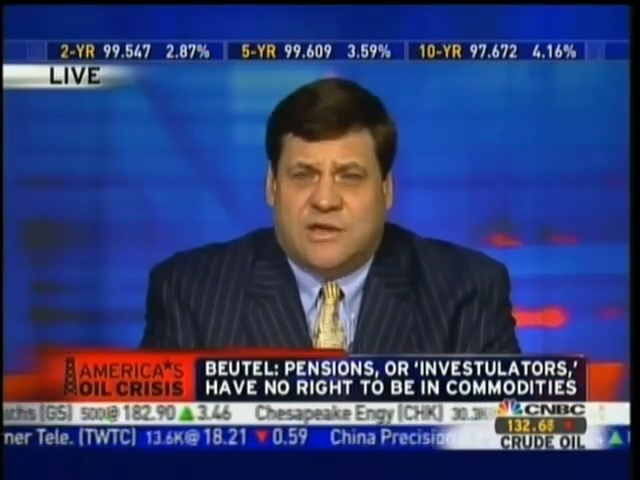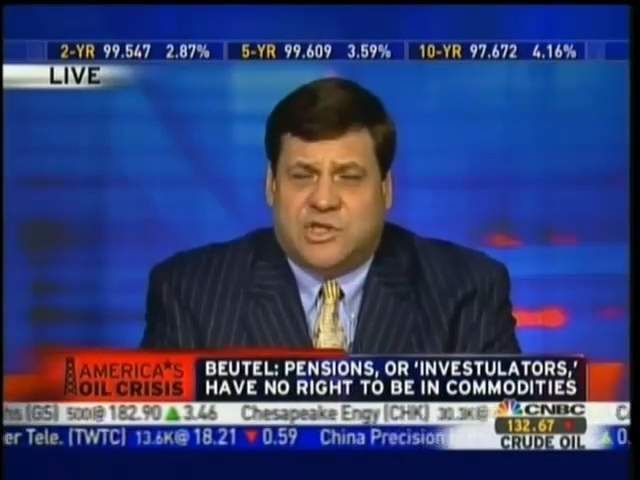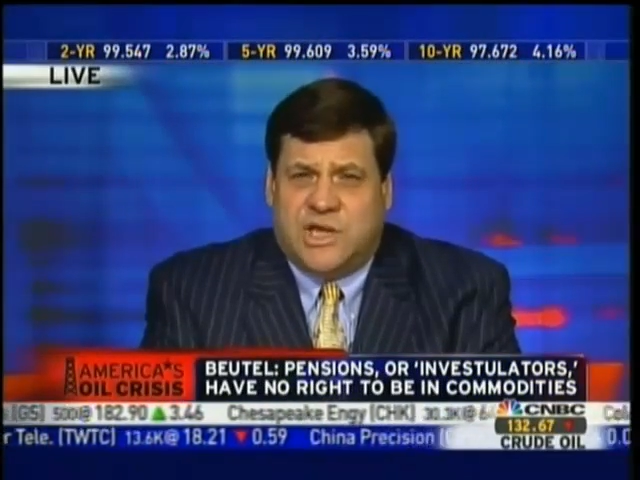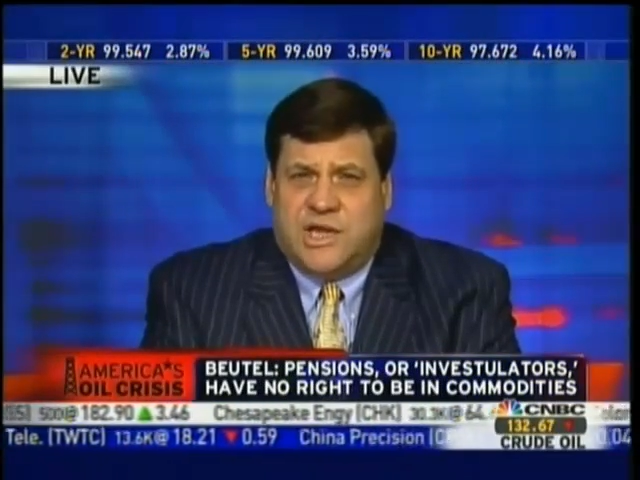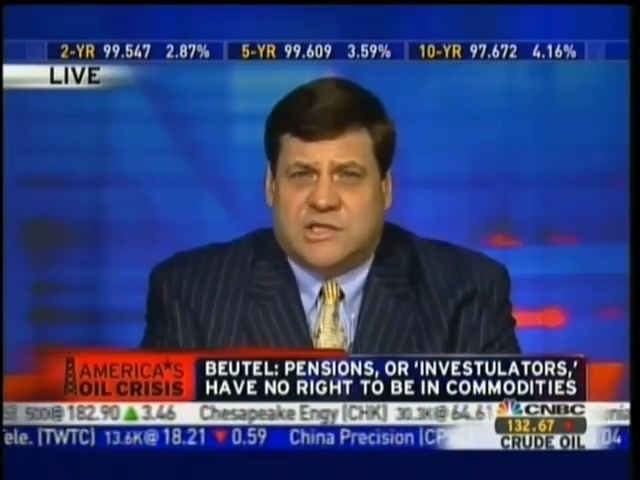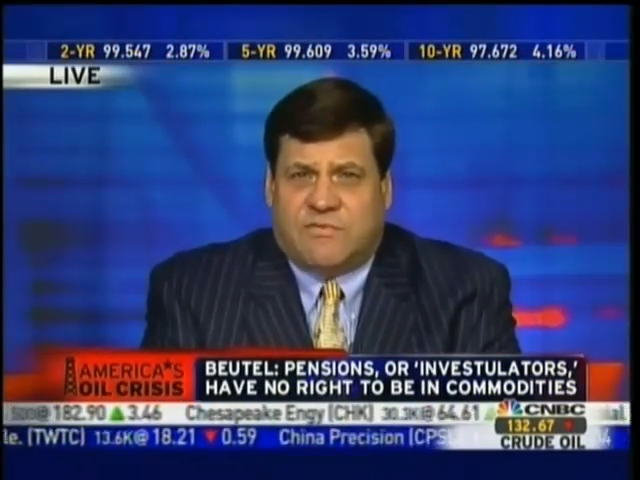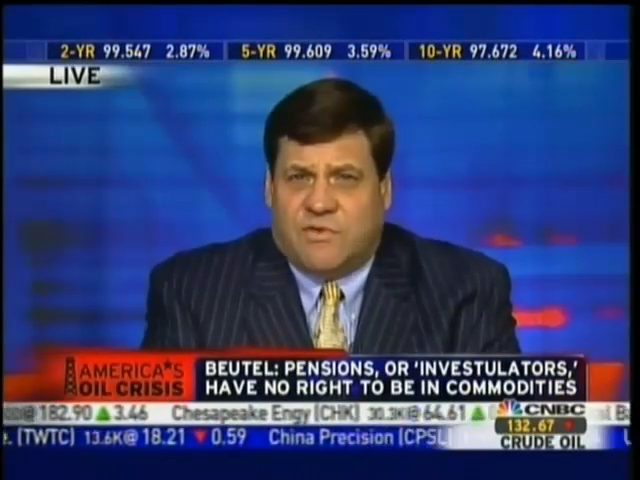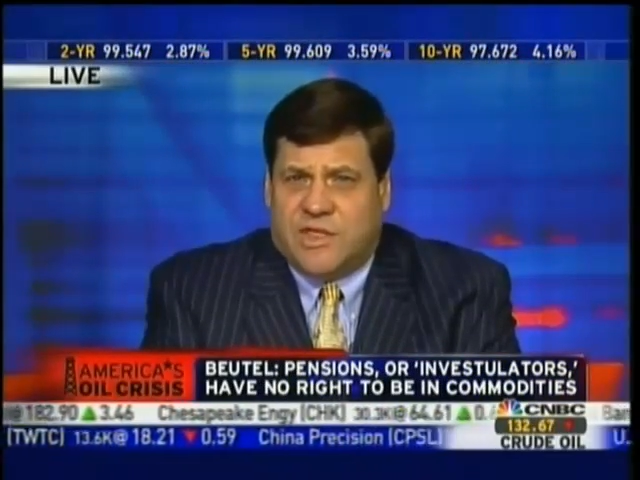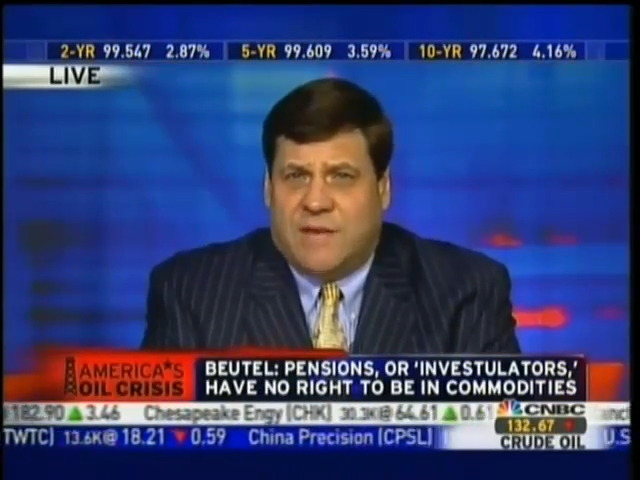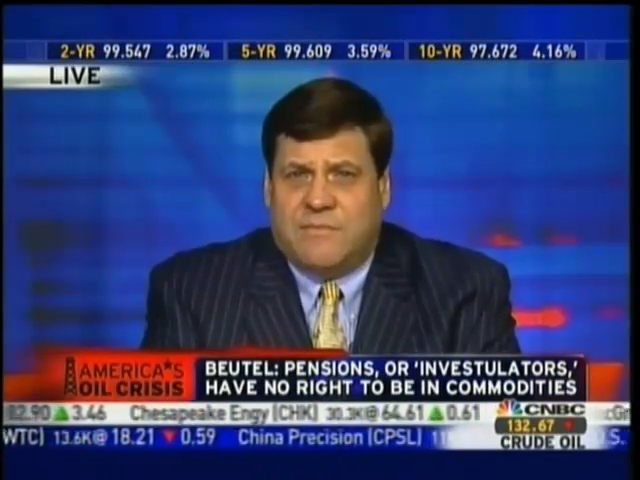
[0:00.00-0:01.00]
of chance
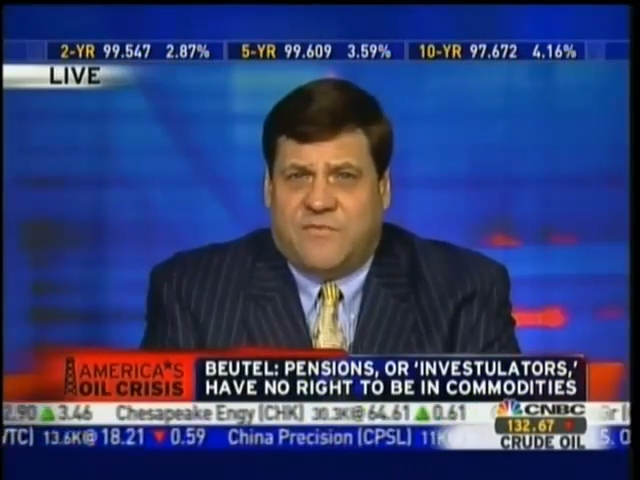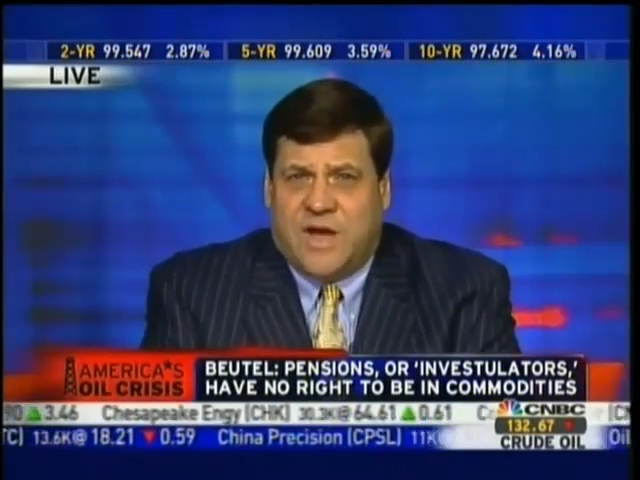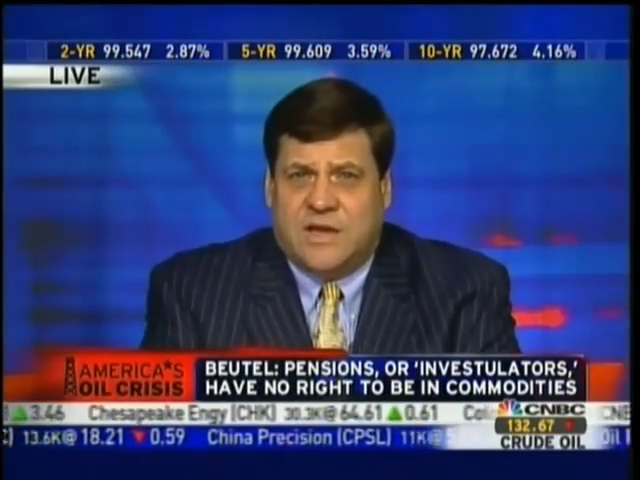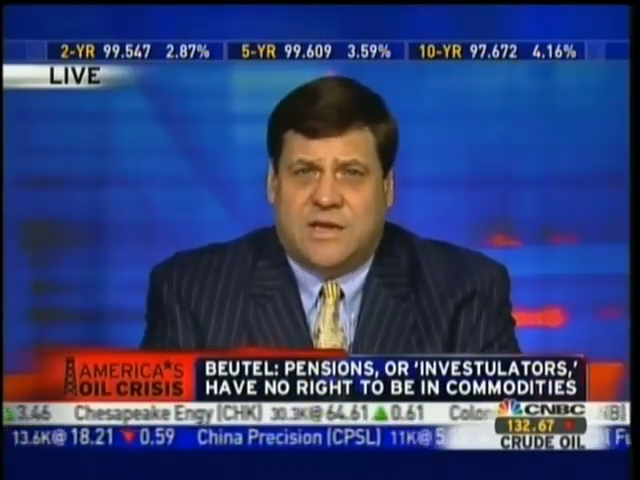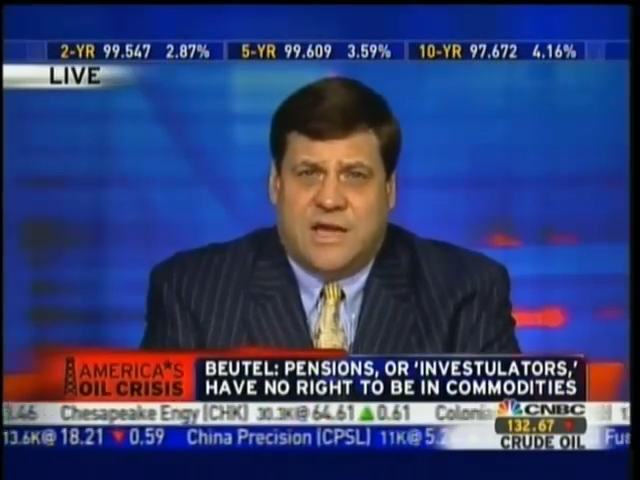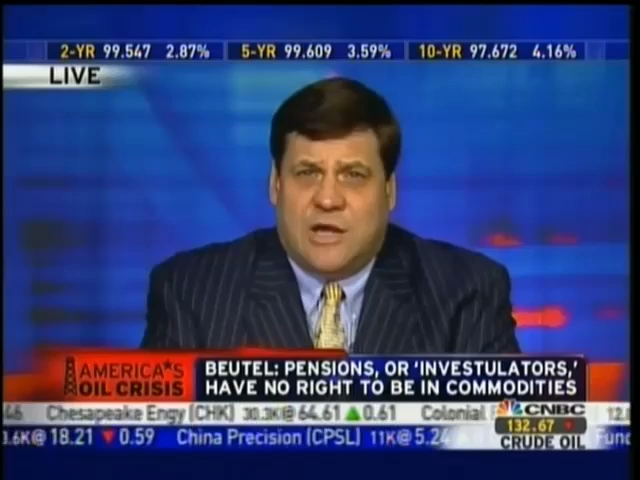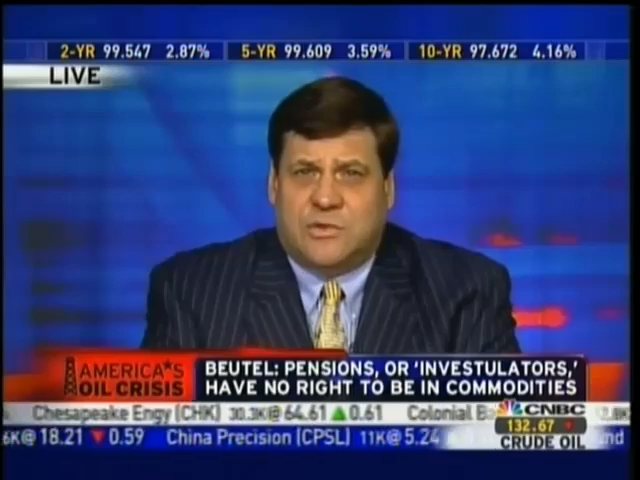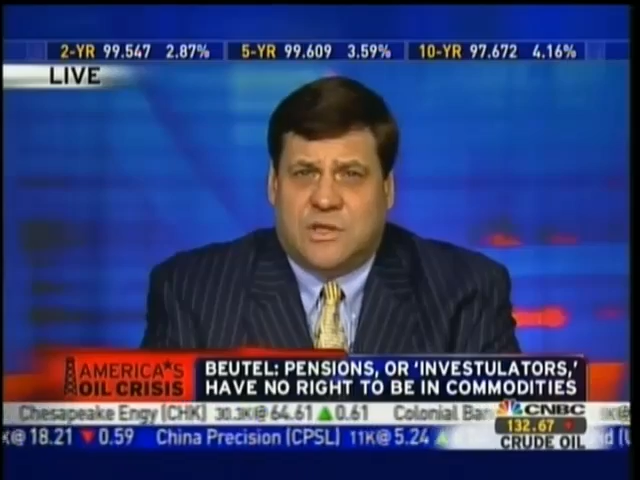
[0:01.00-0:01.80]
for them finding out